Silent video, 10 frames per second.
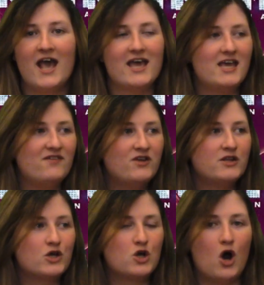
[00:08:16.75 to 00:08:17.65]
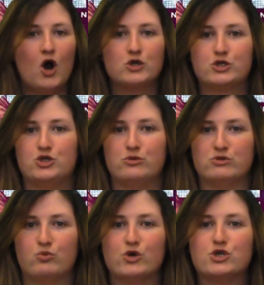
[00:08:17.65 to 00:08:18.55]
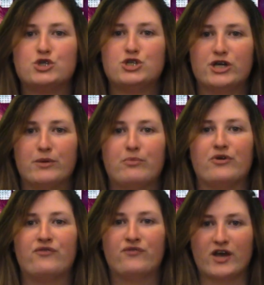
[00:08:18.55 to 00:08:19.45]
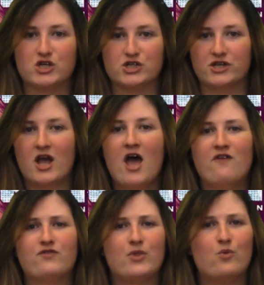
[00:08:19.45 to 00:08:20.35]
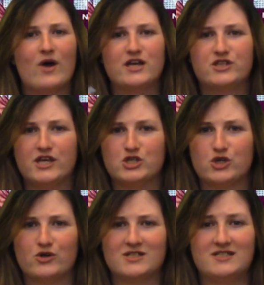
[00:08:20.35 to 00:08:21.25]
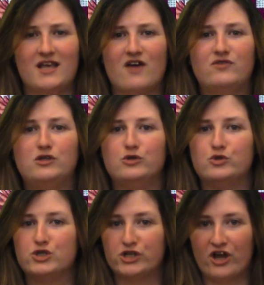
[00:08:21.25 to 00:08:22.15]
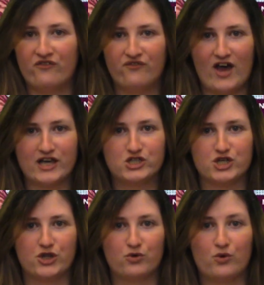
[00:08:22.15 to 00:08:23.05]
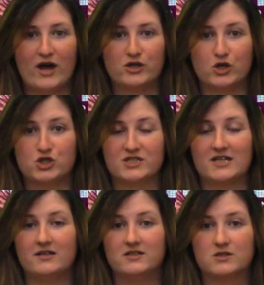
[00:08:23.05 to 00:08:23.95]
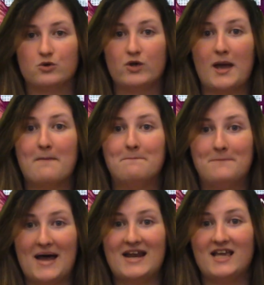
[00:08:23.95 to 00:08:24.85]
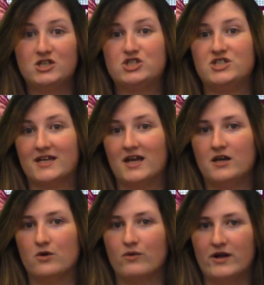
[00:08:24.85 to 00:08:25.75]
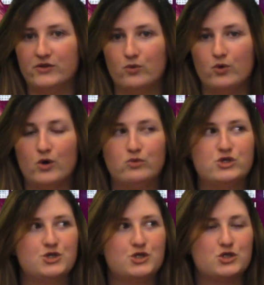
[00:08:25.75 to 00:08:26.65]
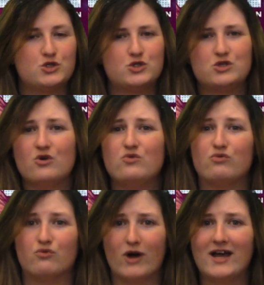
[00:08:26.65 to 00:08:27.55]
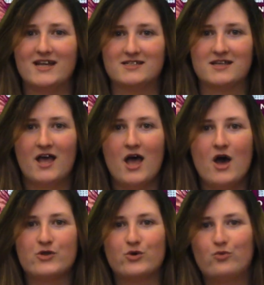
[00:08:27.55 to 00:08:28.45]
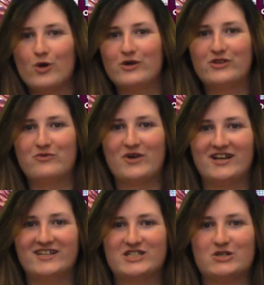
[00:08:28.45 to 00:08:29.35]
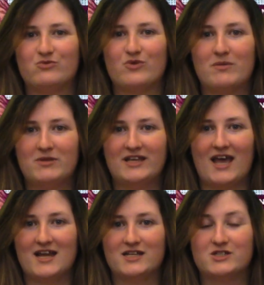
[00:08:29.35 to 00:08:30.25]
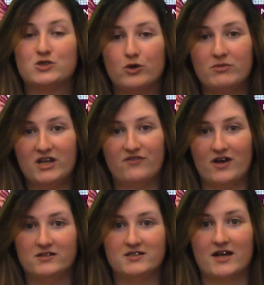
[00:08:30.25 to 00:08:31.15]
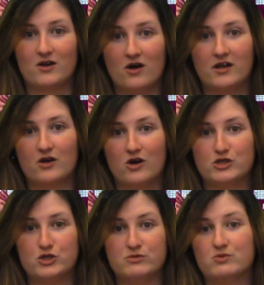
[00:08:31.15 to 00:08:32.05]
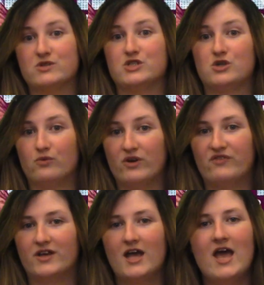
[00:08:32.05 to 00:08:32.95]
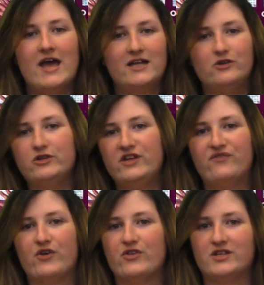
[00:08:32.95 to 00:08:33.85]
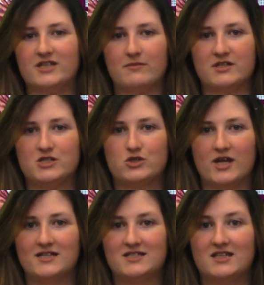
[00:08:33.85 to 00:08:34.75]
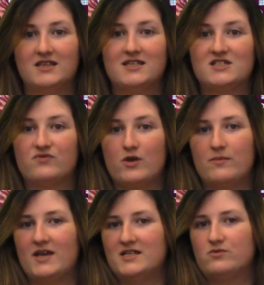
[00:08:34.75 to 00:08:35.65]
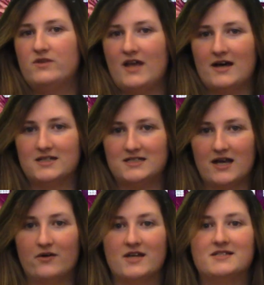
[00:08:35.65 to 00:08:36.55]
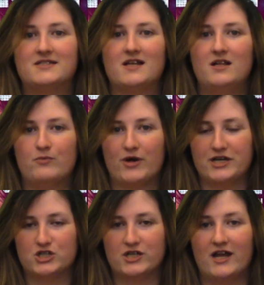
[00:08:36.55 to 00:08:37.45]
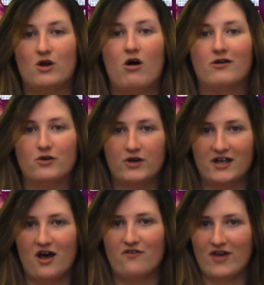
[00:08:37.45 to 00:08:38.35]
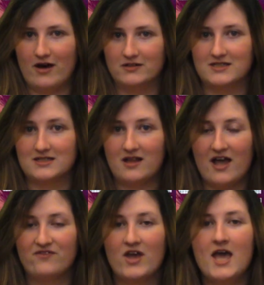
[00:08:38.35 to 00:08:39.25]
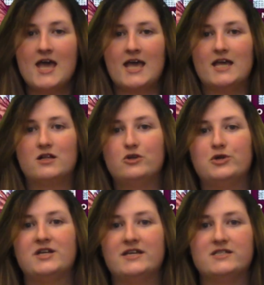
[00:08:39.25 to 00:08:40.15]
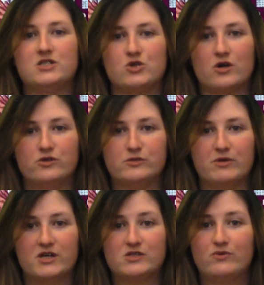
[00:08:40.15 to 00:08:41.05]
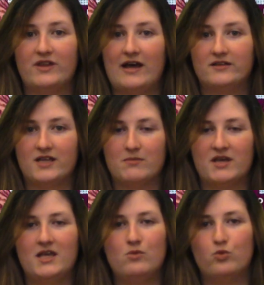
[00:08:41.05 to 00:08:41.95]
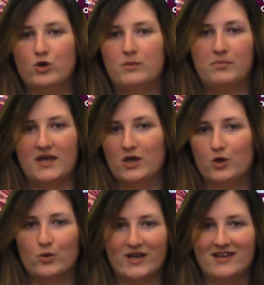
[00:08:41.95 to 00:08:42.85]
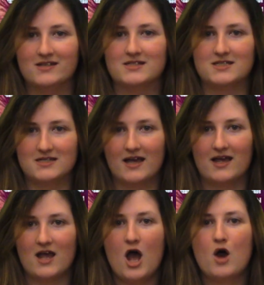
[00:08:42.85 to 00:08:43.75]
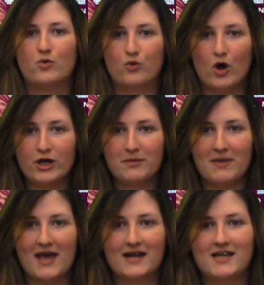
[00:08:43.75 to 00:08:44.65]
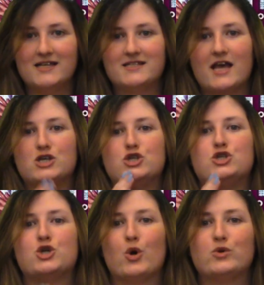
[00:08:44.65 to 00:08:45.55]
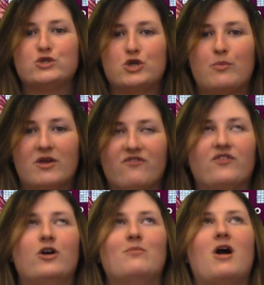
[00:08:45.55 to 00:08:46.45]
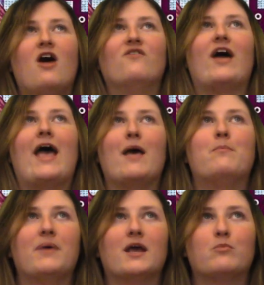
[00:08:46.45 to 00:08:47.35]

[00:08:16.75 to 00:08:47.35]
Even the costumes were sheer perfection, from the way they showed us the evolution of fashion throughout not just Elton's career, but each decade around the world was just so right. The work that went into replicating so many of Elton's iconic costumes was terrific, and only further demonstrates that this film is without a doubt a celebration and honoring of Elton's life, including his struggles, because without them he wouldn't be who he is today. Rocketman is a show-stopping film of epic